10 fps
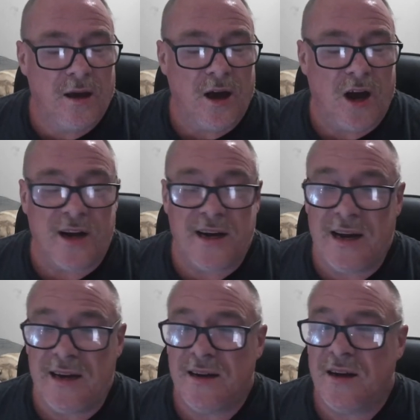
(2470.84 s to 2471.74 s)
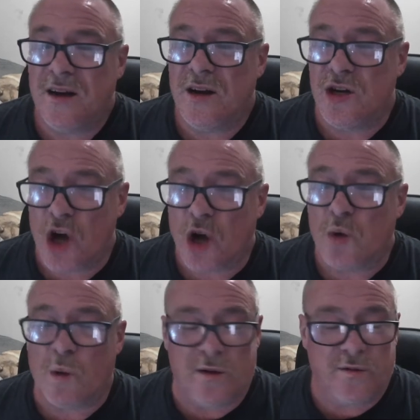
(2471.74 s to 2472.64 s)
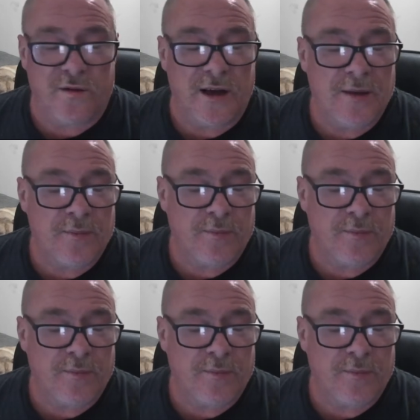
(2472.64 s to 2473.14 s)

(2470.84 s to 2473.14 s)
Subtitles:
I need not welfare,